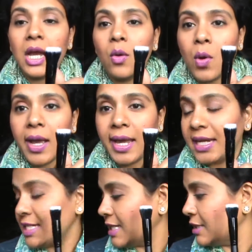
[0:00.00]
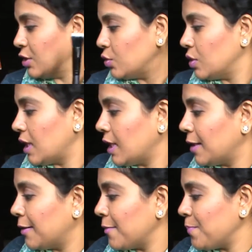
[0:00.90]
Why I tell you.
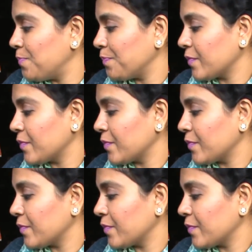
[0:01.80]
Um,